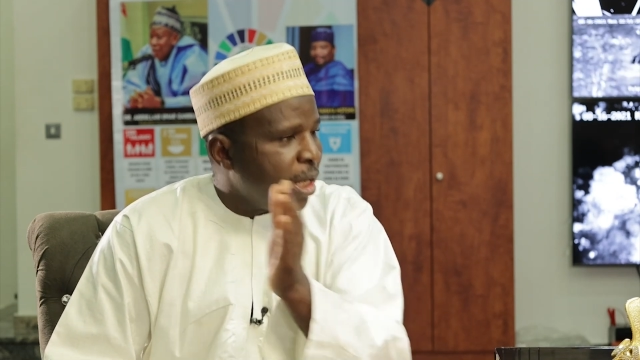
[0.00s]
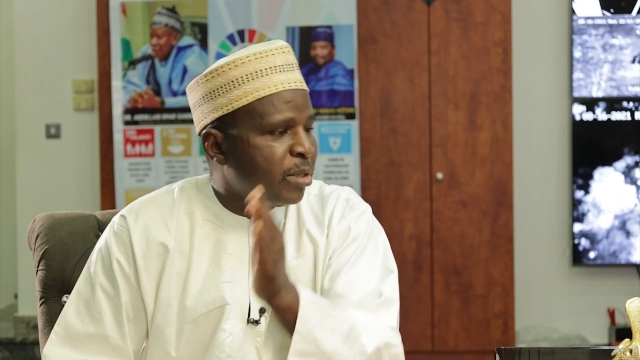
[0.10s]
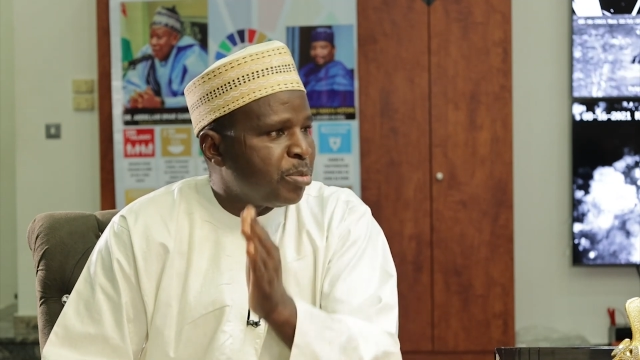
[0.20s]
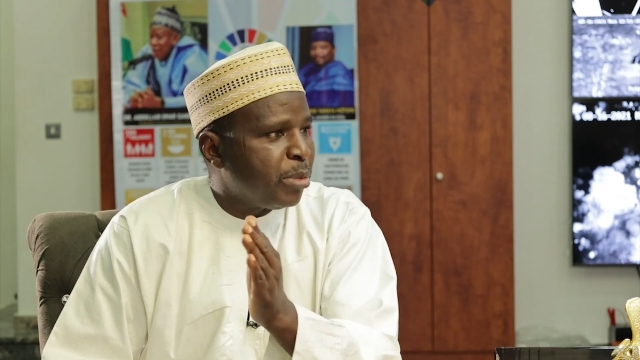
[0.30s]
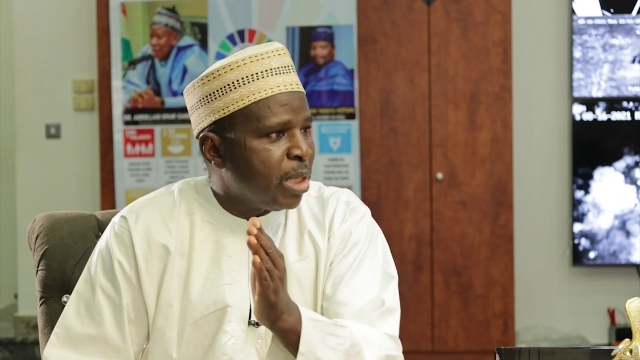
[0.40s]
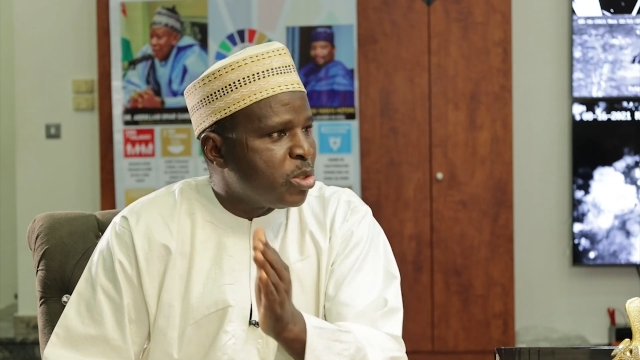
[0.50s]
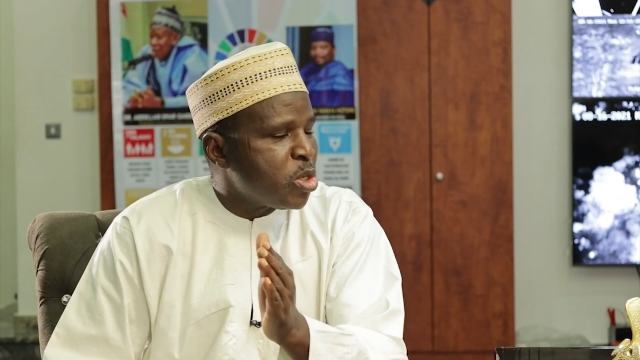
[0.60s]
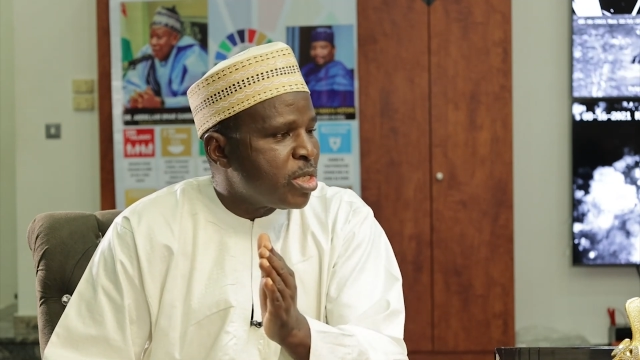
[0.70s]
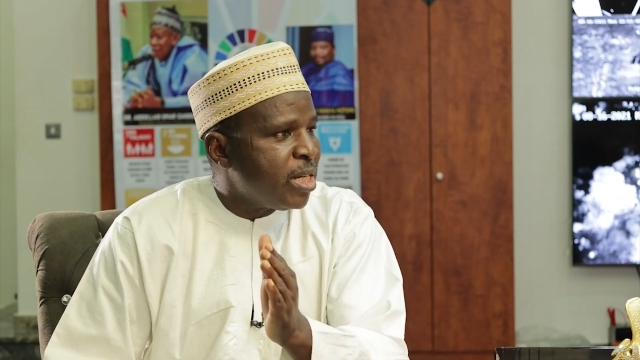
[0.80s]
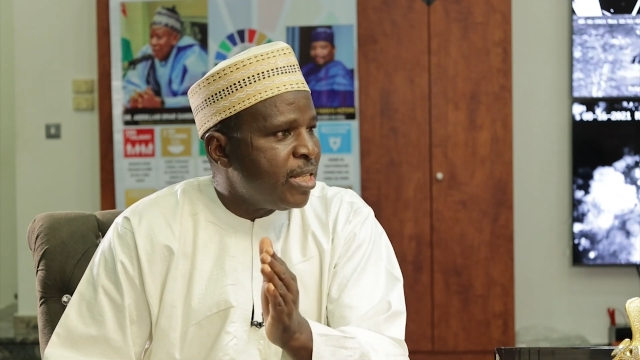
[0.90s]
have
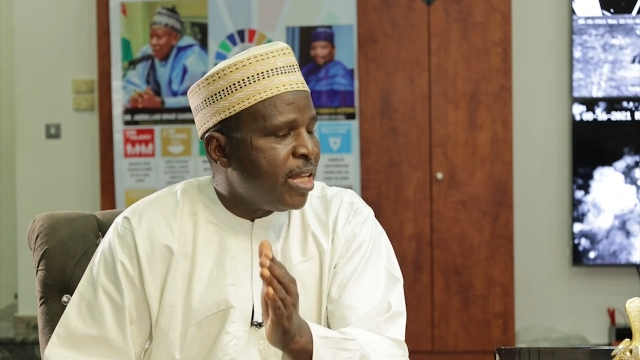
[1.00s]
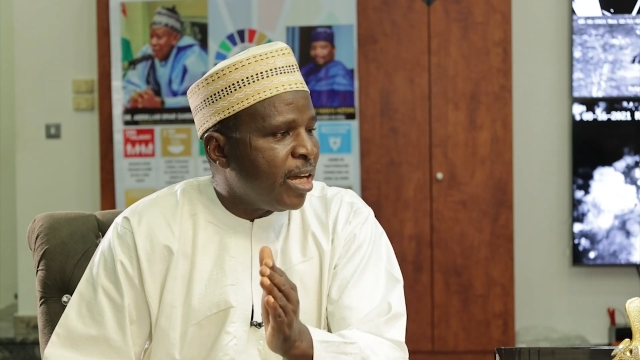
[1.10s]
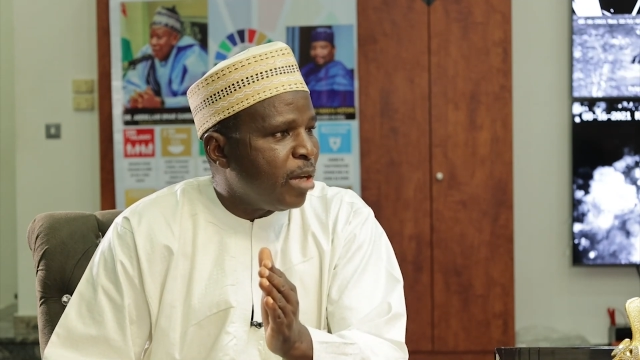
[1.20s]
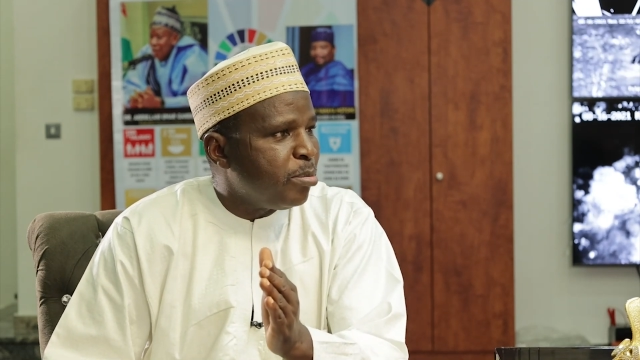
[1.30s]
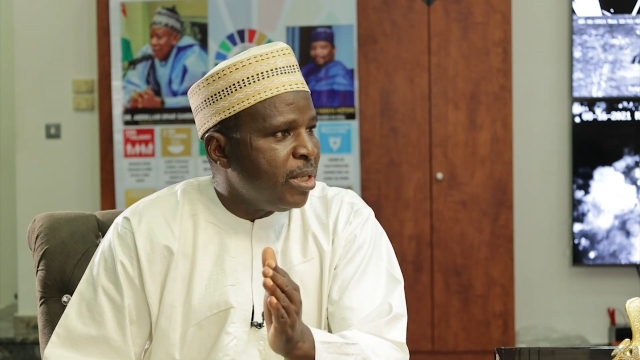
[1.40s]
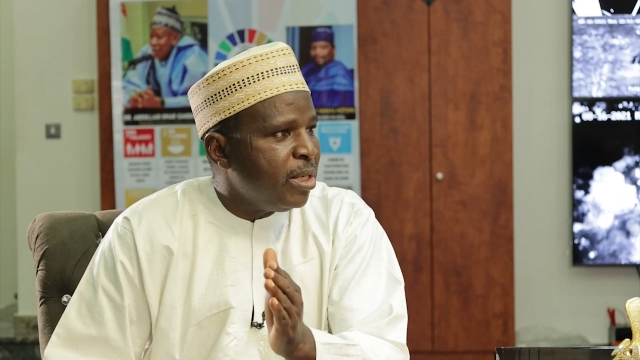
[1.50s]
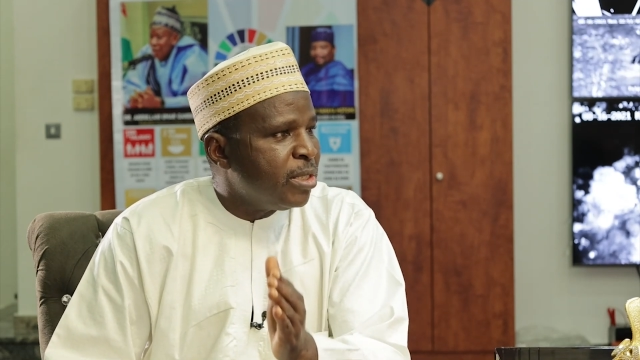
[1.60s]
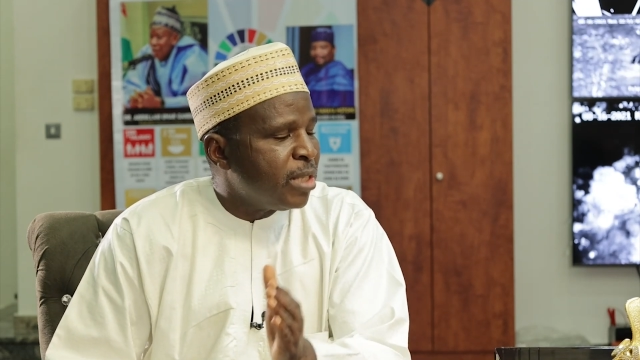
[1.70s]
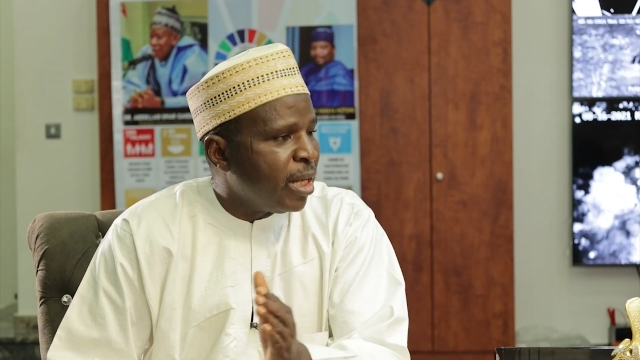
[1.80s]
exhausted their appeals,